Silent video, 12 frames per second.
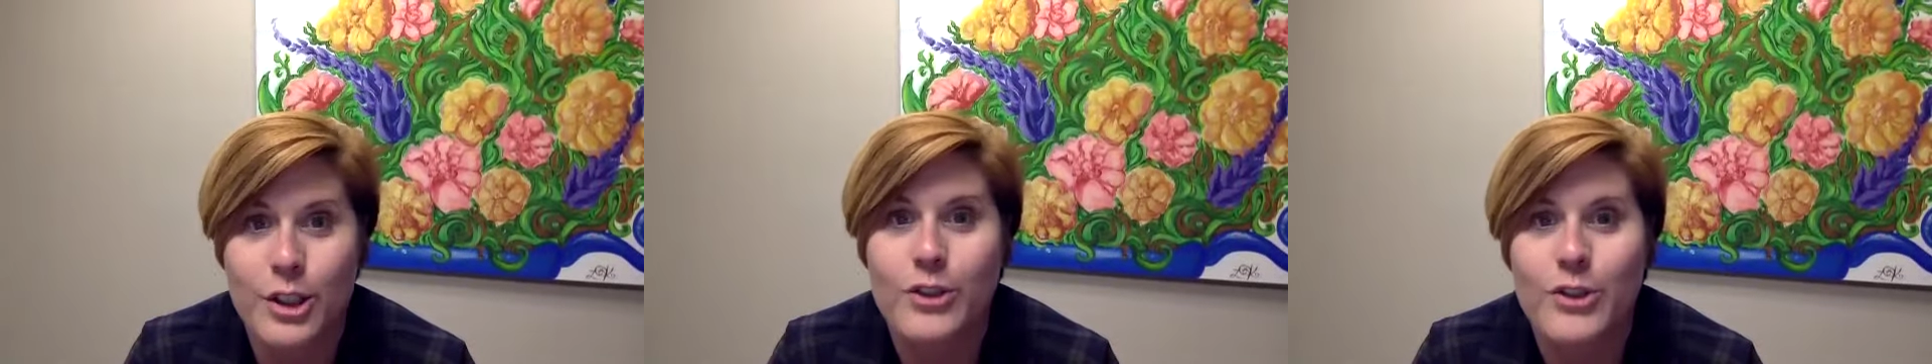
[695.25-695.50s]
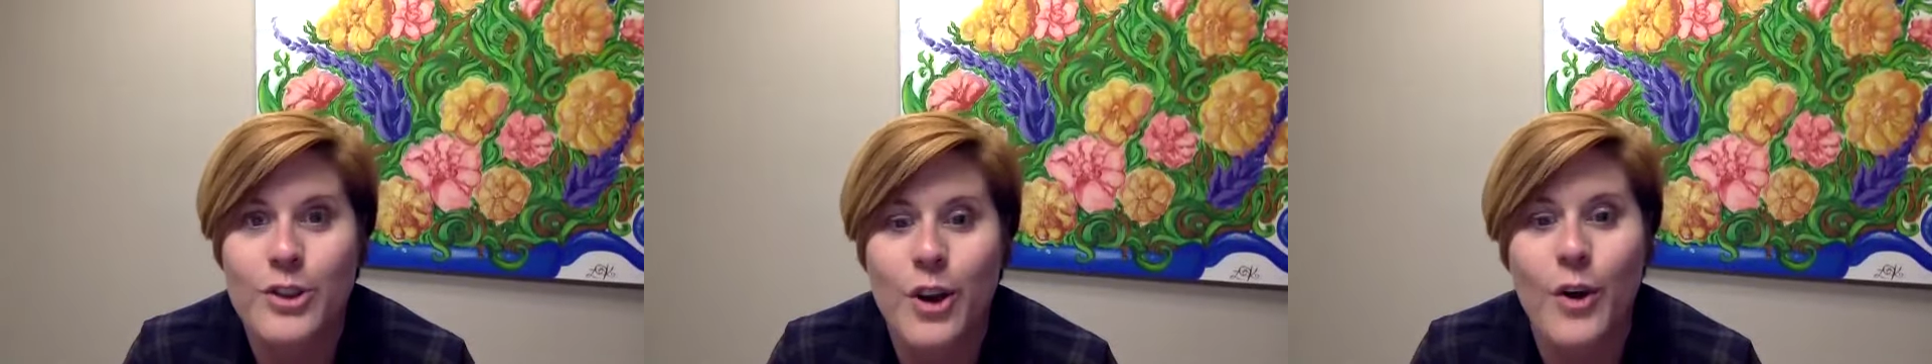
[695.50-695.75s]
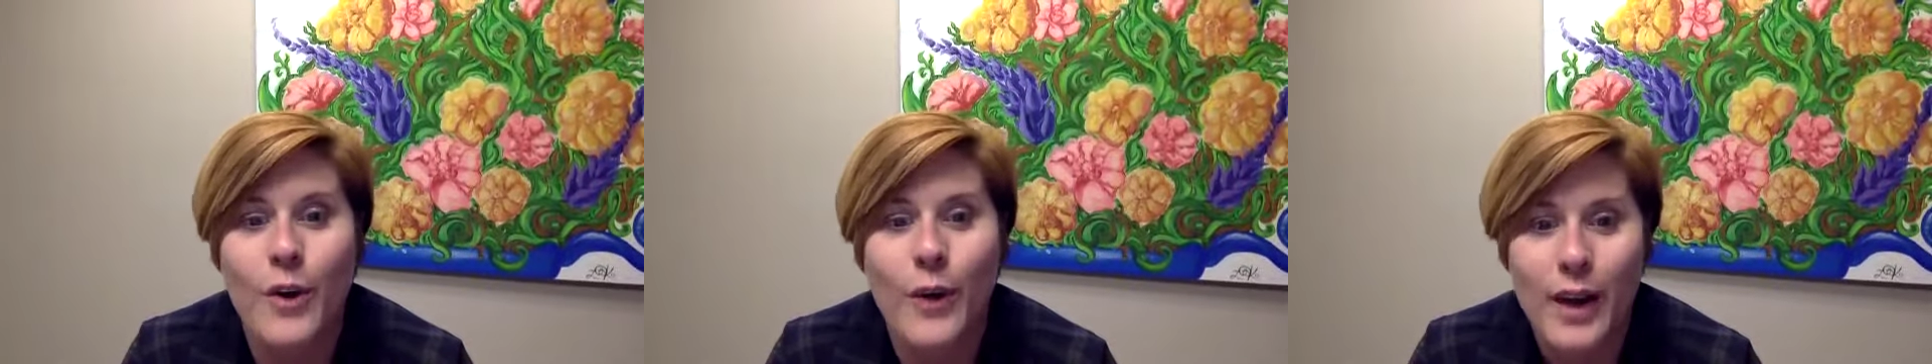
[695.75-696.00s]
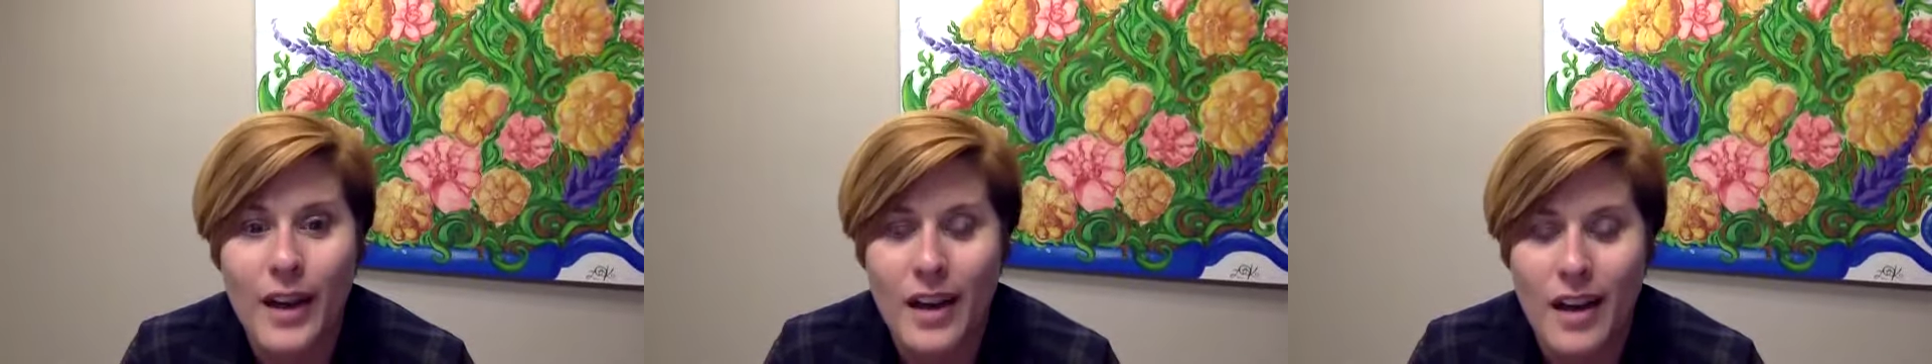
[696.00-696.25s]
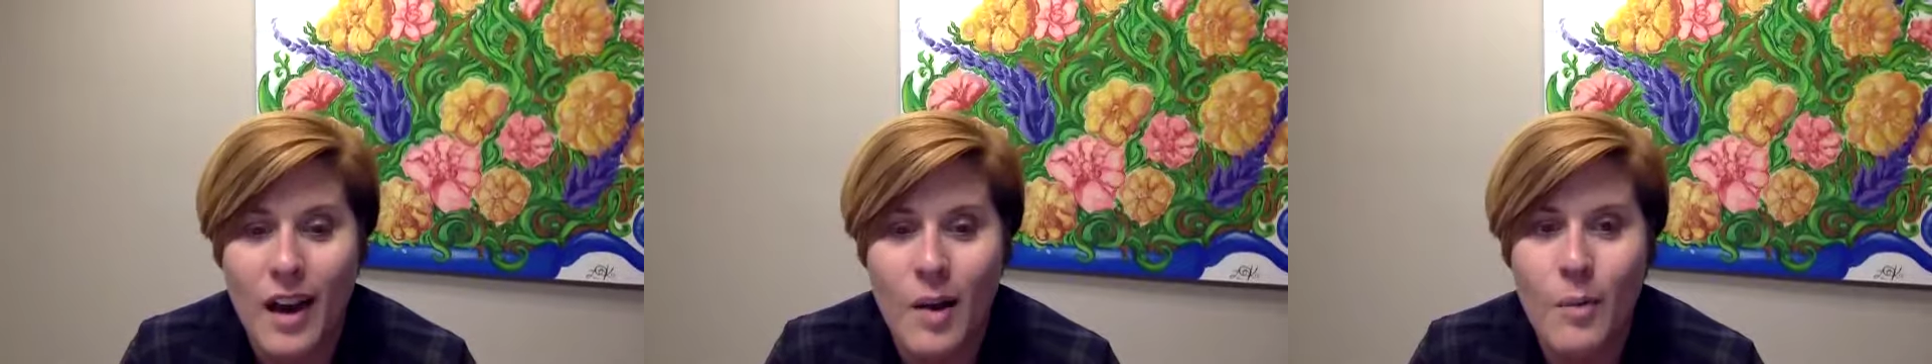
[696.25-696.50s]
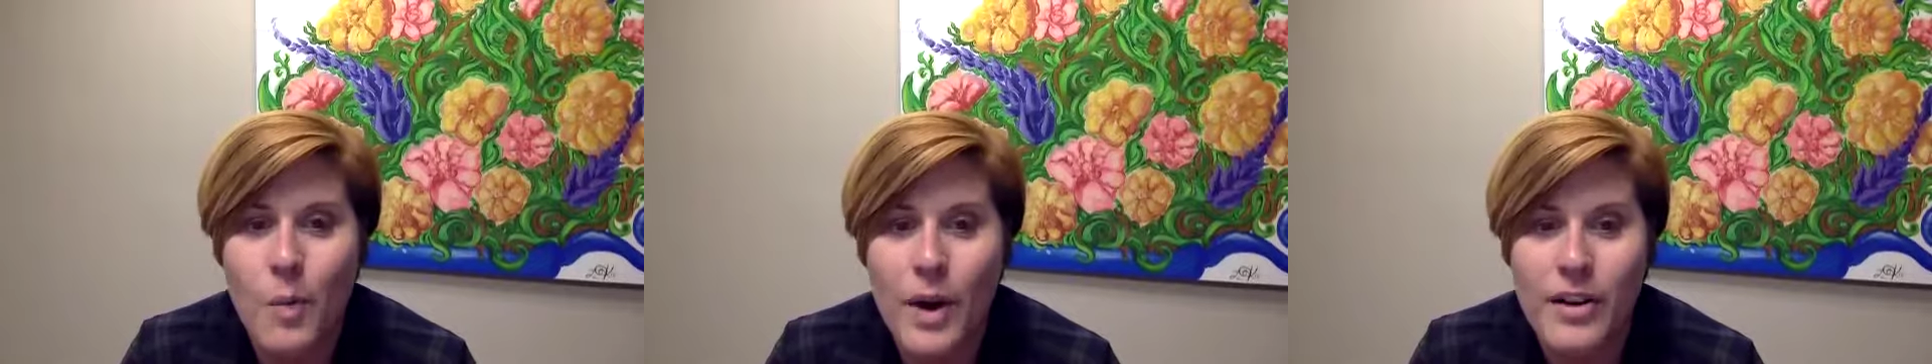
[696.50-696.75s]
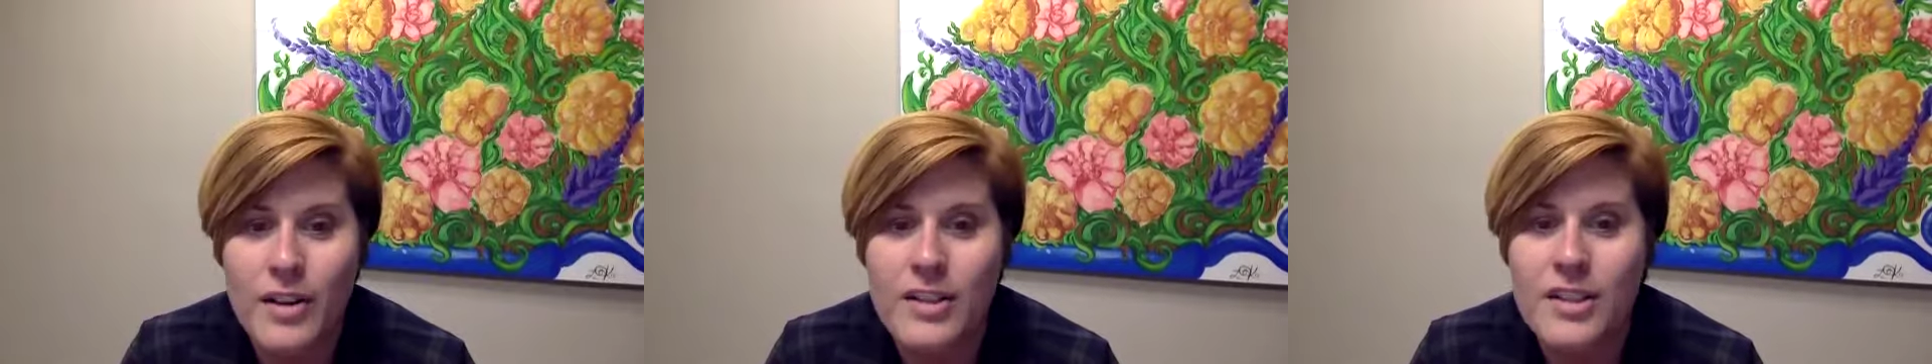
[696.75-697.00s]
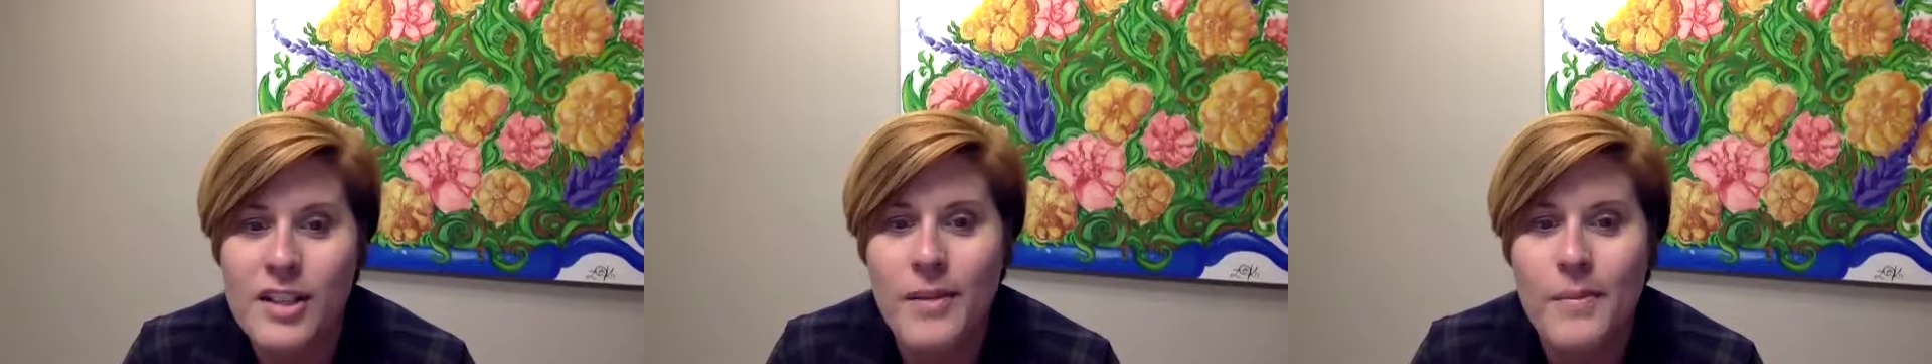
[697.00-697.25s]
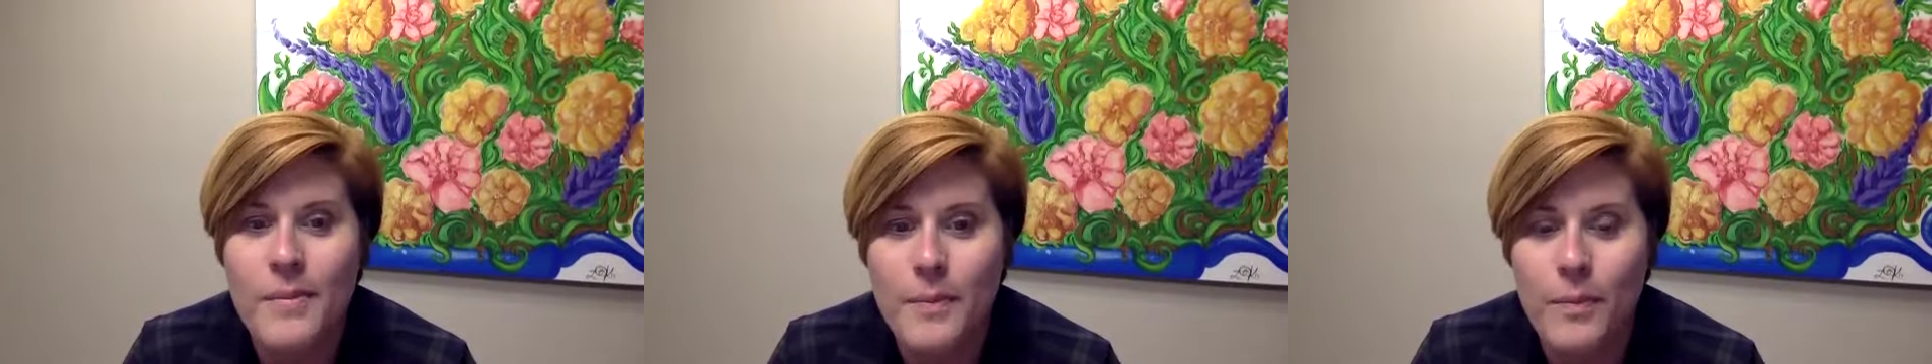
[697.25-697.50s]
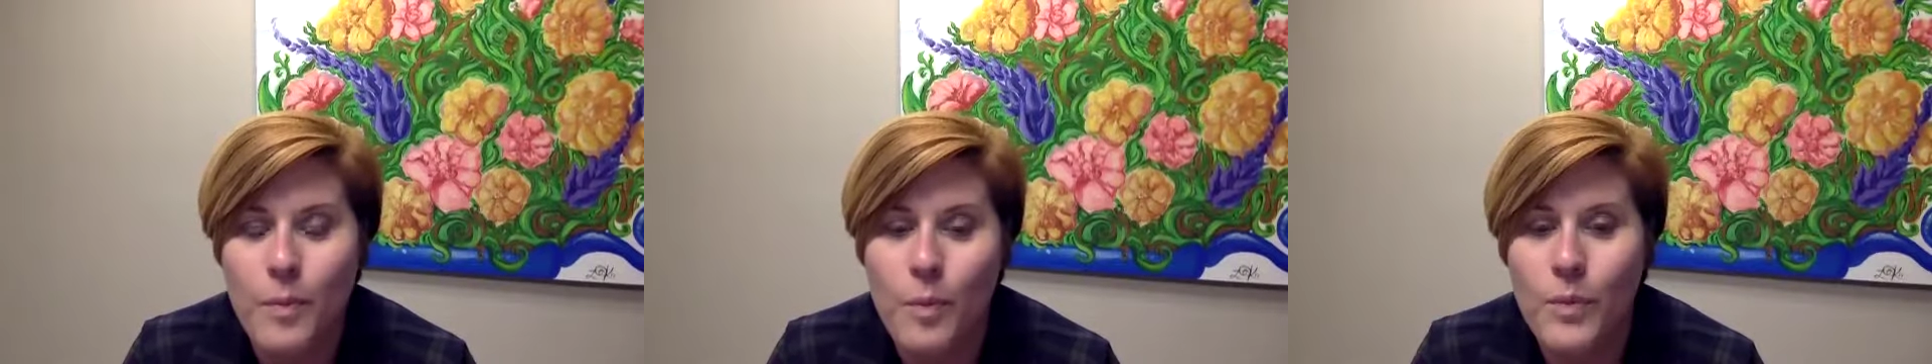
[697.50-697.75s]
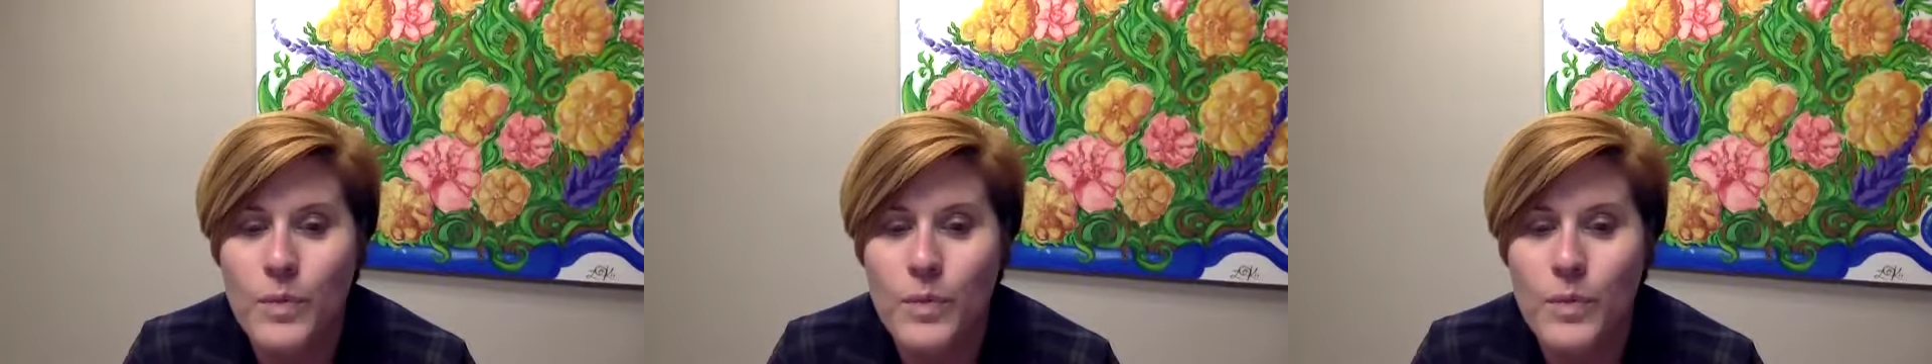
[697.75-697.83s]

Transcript: So um, what are some,